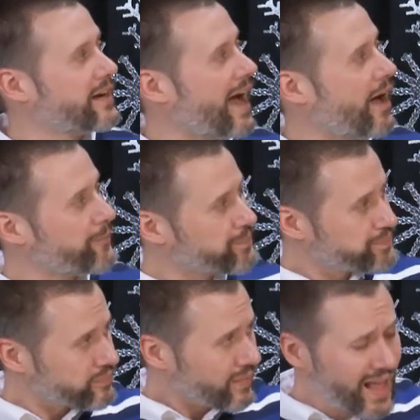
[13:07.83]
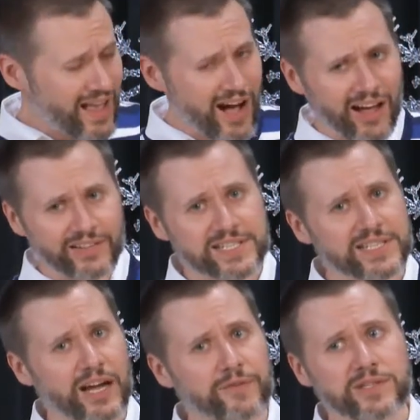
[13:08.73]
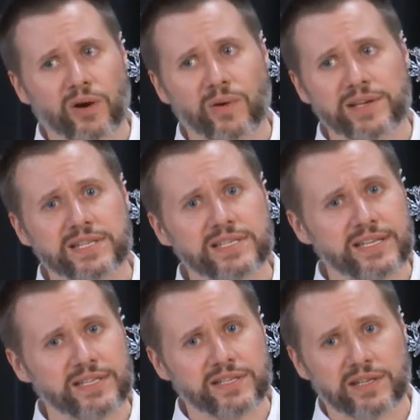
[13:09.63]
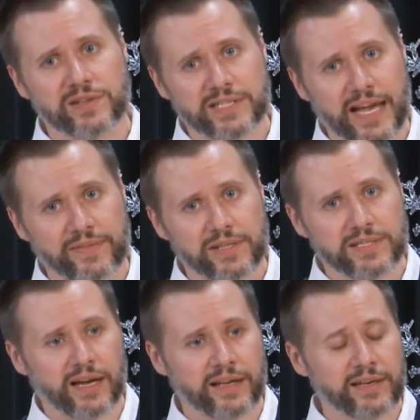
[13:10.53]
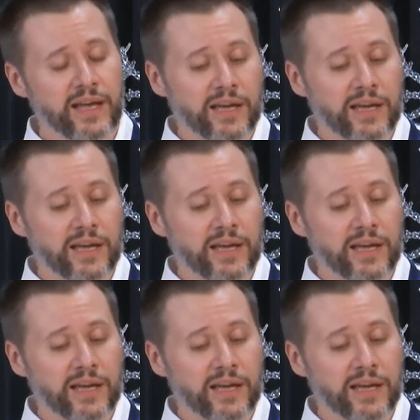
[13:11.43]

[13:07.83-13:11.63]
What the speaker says: Now, all this stuff is always easier said than done.